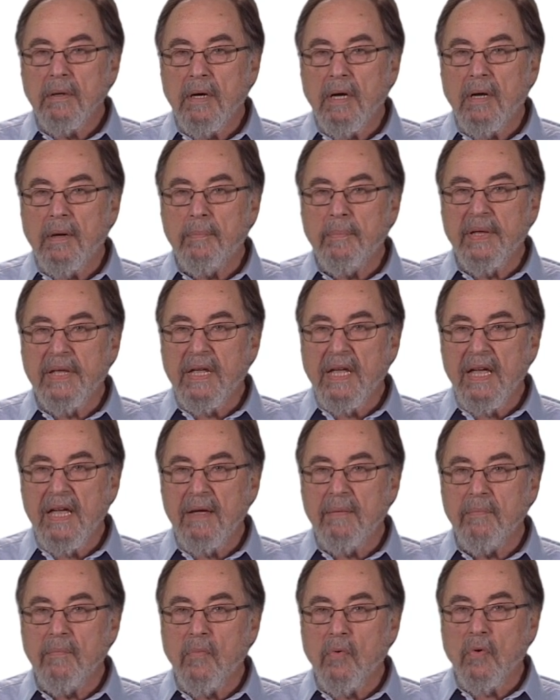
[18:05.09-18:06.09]
uh,
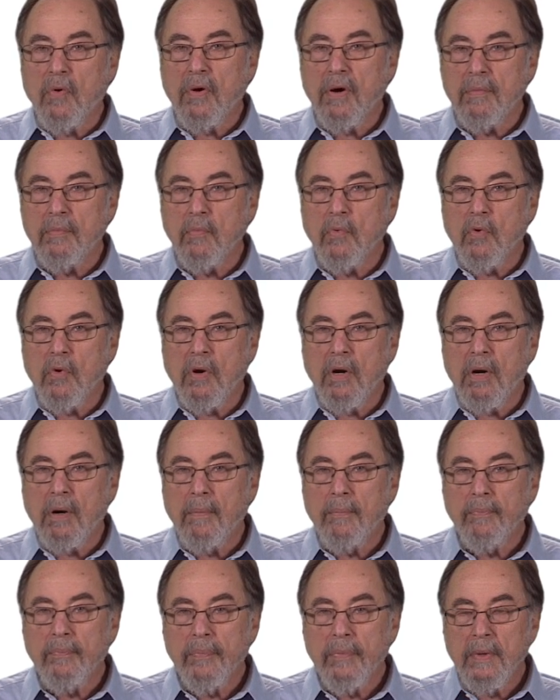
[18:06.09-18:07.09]
became more and more